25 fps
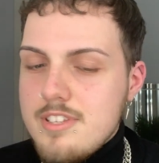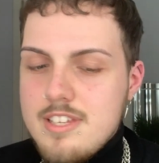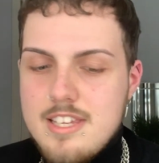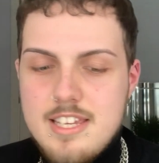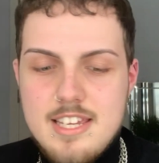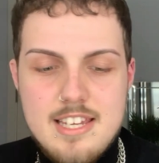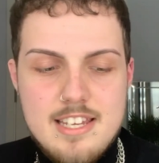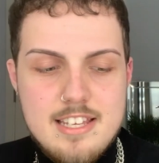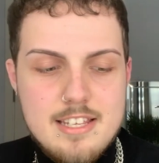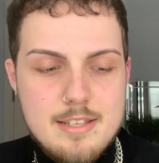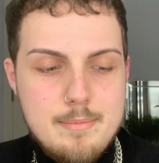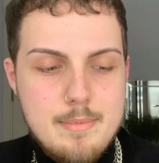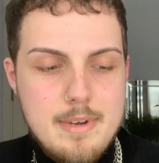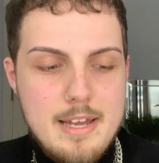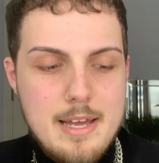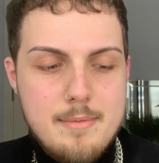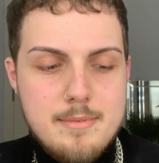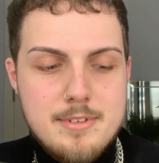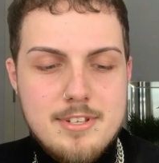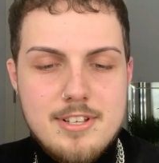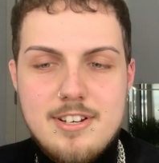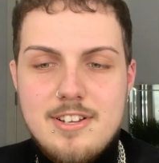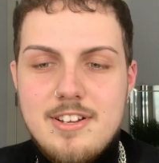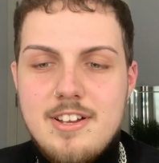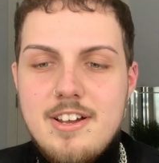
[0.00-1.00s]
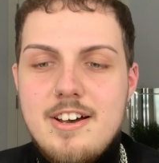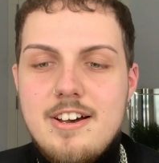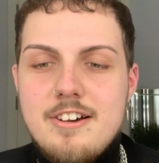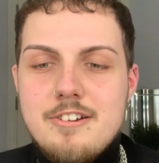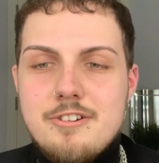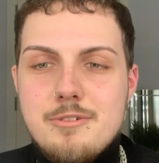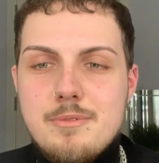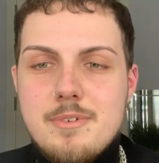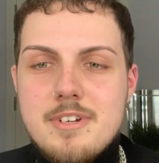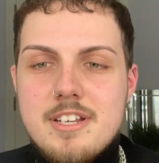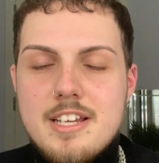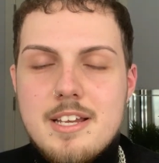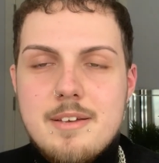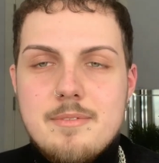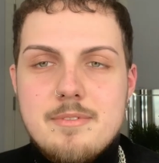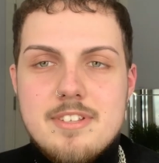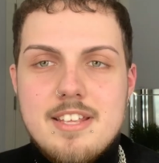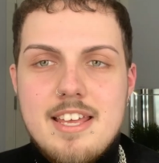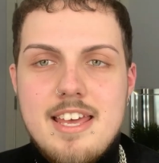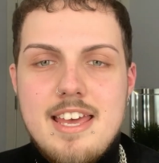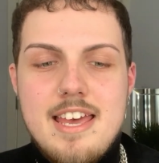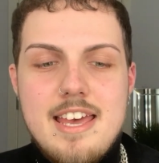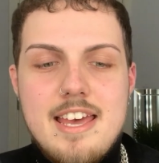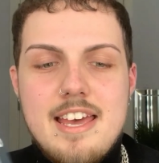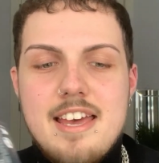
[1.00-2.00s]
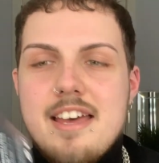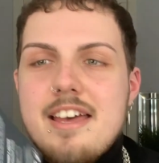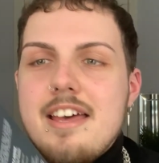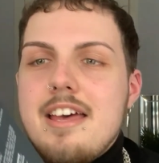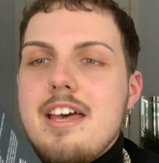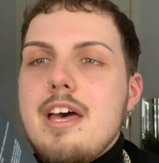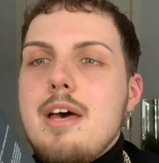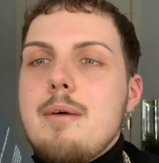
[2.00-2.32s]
He is my absolute idol when it comes to hair.